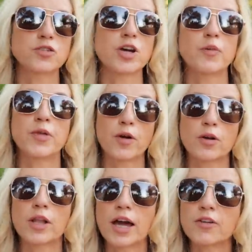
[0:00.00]
job. There are a
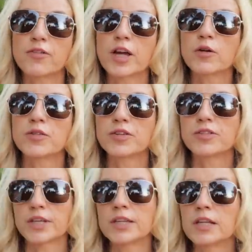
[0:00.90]
lot of fragrances
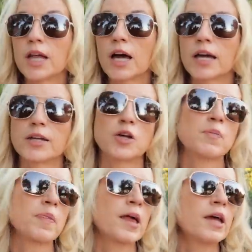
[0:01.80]
in the line
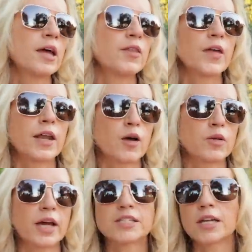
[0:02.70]
that I would
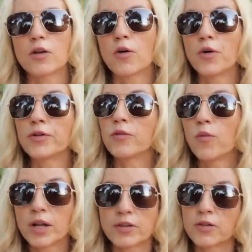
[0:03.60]
like to get a hold of.
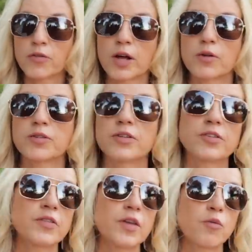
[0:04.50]
One of the fragrances,
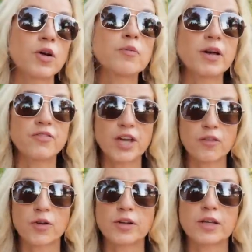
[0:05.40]
one of my
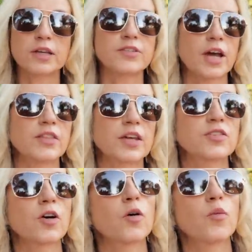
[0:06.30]
favorite is, I think it's
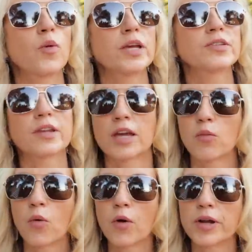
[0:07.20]
called
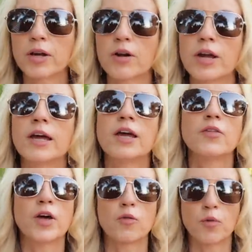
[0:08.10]
Wasteland Warrior.
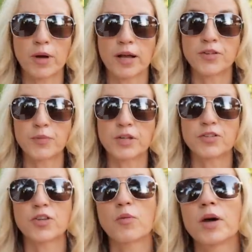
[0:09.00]
That reminds me
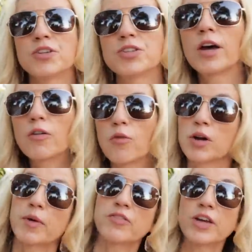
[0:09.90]
so much of one
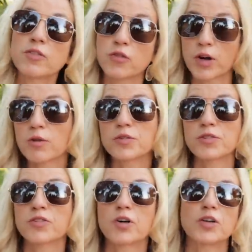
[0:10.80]
of my favorite
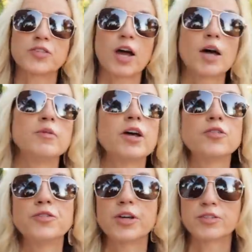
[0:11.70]
fragrances of all time, L'Air
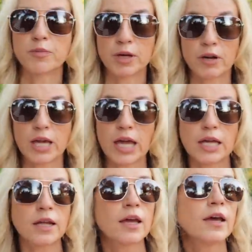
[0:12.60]
du Desert Male Cane.